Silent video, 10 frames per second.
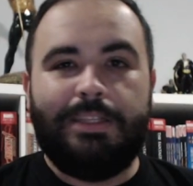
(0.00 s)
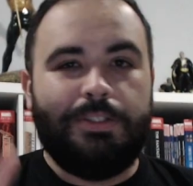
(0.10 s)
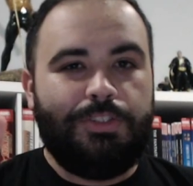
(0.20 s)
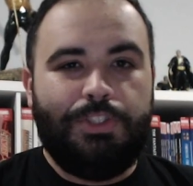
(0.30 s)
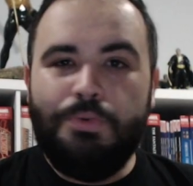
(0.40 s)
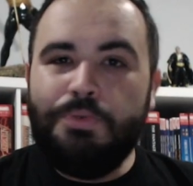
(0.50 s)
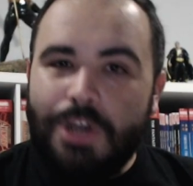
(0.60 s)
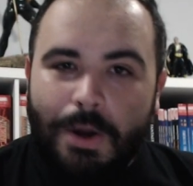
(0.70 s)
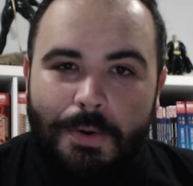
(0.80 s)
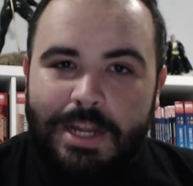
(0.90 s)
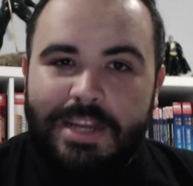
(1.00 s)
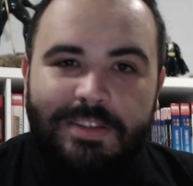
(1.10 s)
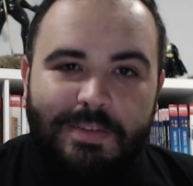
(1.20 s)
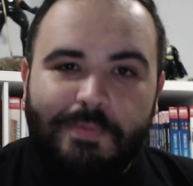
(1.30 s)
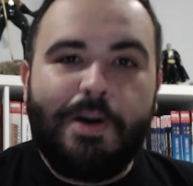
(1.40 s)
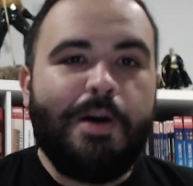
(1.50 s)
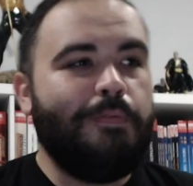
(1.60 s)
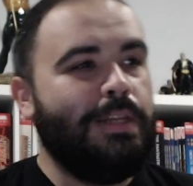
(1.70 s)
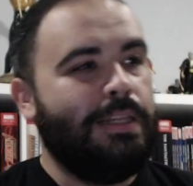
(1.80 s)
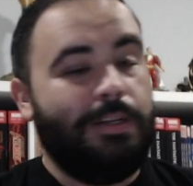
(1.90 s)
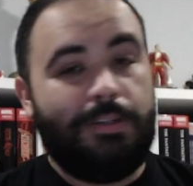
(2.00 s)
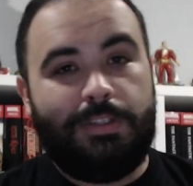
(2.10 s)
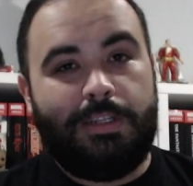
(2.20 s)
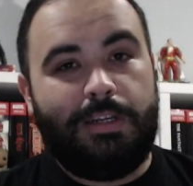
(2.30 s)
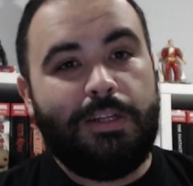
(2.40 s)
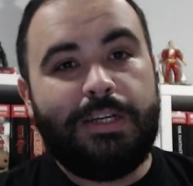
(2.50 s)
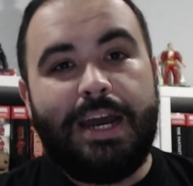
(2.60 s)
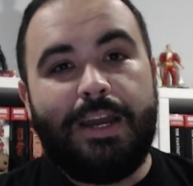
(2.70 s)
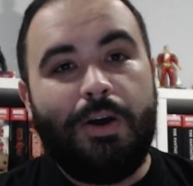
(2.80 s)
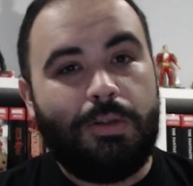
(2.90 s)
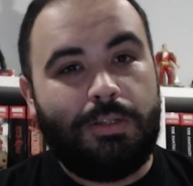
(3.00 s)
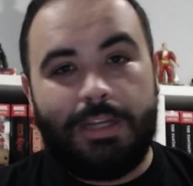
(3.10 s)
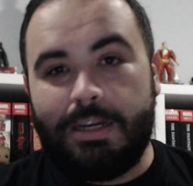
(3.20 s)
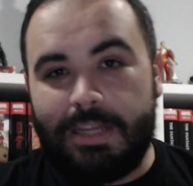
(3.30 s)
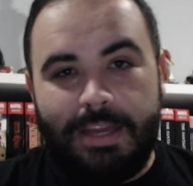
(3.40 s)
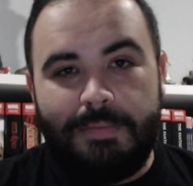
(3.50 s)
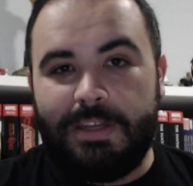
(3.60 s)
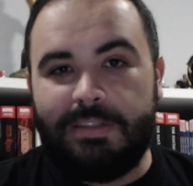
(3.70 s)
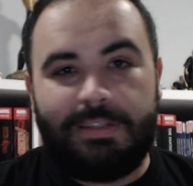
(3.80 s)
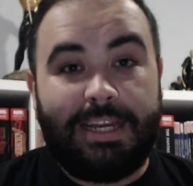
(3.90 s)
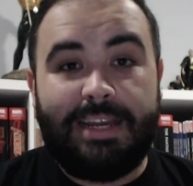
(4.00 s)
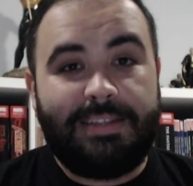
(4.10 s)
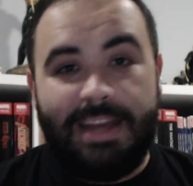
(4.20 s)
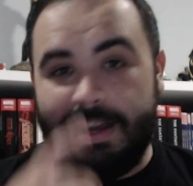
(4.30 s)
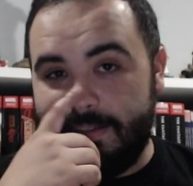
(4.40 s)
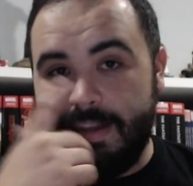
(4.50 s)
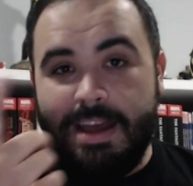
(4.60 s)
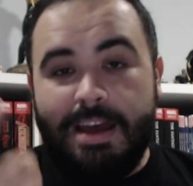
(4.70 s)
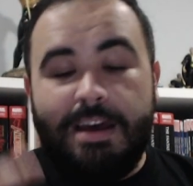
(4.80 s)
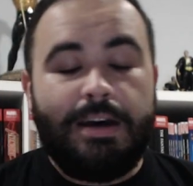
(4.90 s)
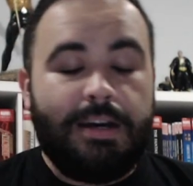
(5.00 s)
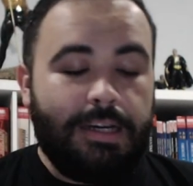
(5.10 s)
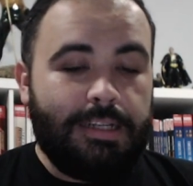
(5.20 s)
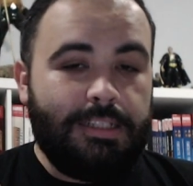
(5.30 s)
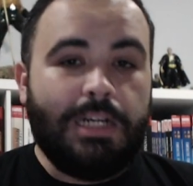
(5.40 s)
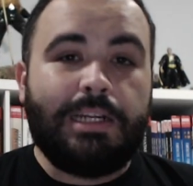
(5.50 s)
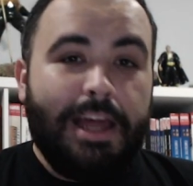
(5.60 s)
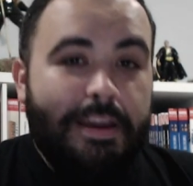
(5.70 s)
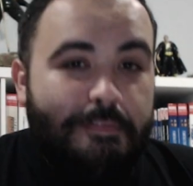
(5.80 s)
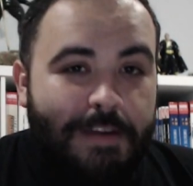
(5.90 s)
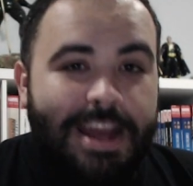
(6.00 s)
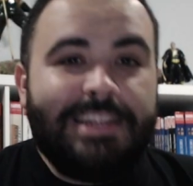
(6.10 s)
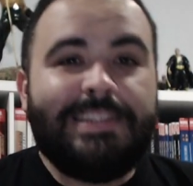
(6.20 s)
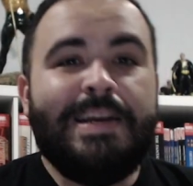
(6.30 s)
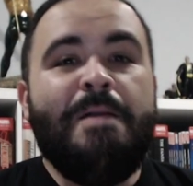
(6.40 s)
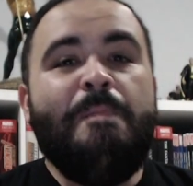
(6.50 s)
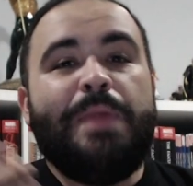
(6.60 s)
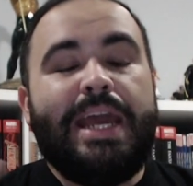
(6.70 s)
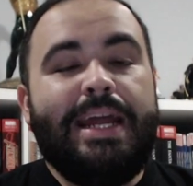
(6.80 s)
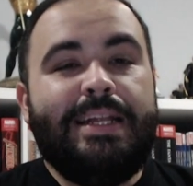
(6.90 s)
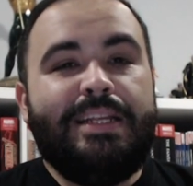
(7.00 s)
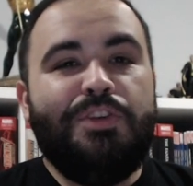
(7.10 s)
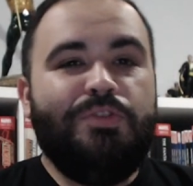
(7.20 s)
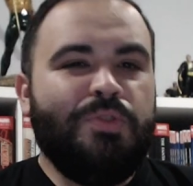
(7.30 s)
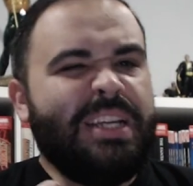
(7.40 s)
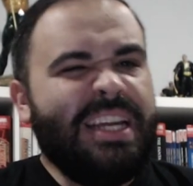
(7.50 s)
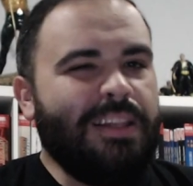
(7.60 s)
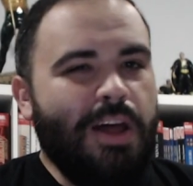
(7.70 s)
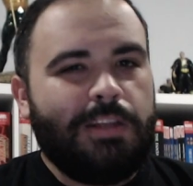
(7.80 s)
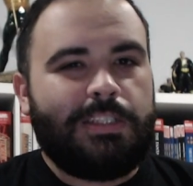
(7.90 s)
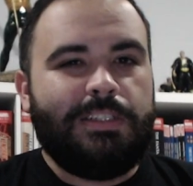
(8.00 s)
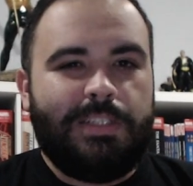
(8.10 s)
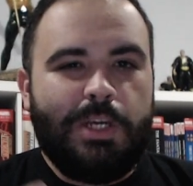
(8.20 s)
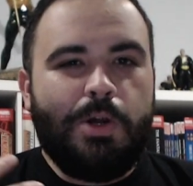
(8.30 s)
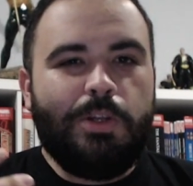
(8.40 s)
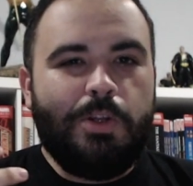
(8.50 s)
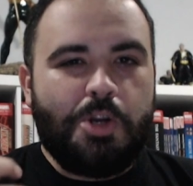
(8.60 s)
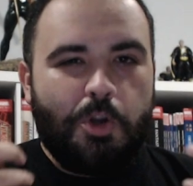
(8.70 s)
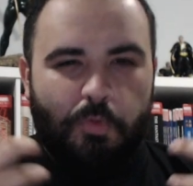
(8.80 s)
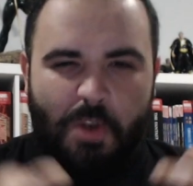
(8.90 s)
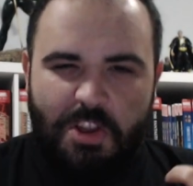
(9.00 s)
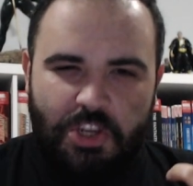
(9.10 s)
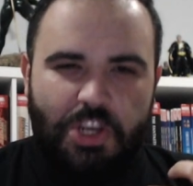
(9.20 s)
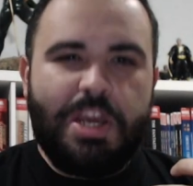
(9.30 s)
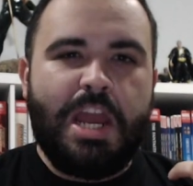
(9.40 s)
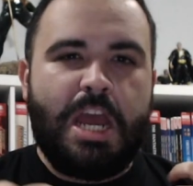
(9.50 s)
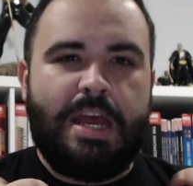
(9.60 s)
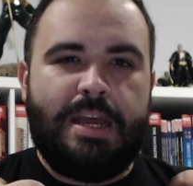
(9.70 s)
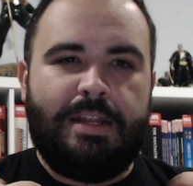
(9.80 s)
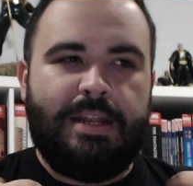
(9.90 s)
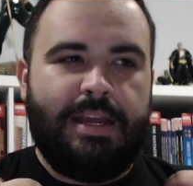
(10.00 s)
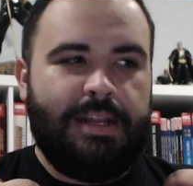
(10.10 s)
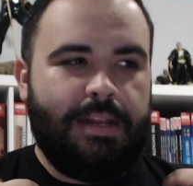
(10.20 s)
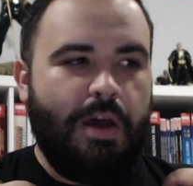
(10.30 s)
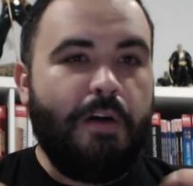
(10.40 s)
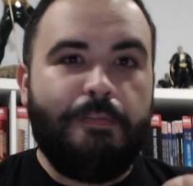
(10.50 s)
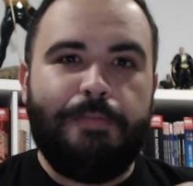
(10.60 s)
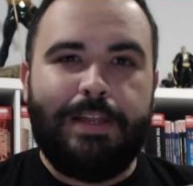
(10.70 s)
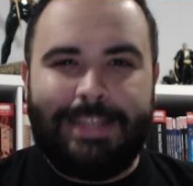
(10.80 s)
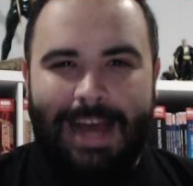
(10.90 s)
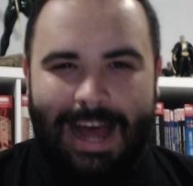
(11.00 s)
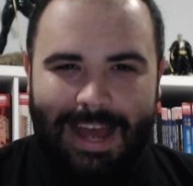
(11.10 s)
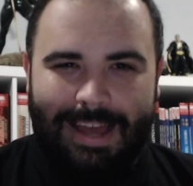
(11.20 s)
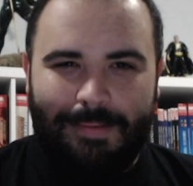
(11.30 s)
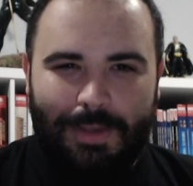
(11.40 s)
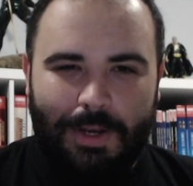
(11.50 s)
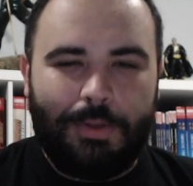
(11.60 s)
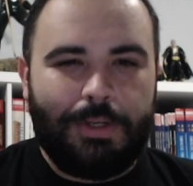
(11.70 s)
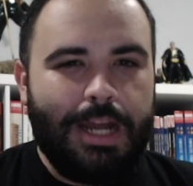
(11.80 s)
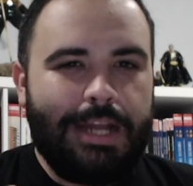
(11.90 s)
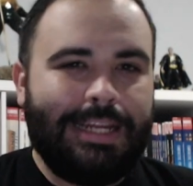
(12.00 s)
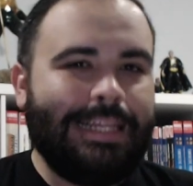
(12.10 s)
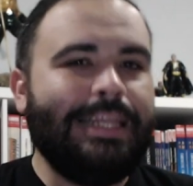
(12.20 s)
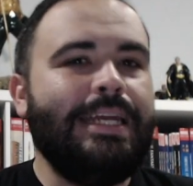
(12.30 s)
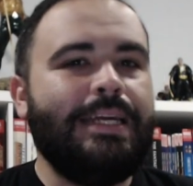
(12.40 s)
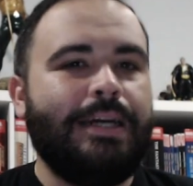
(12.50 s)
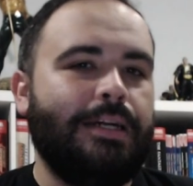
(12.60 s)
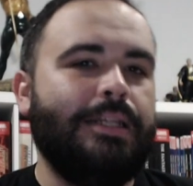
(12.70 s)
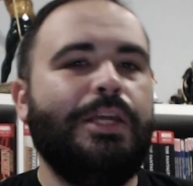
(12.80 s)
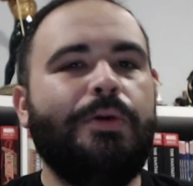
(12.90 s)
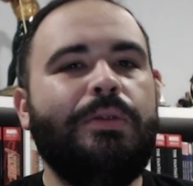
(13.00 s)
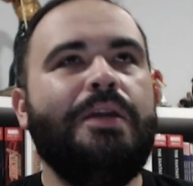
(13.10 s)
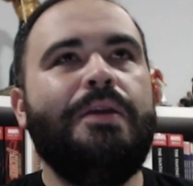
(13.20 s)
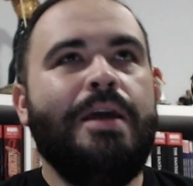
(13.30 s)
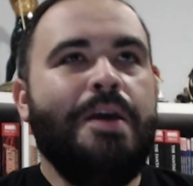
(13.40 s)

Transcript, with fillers: there's two Tonys involved, and there's another guy called Ducky, because I guess he has uh, a duck-like face, and you sort of get lost, because they all look grungy and, and of the time, you know, they're not clean cut. The only...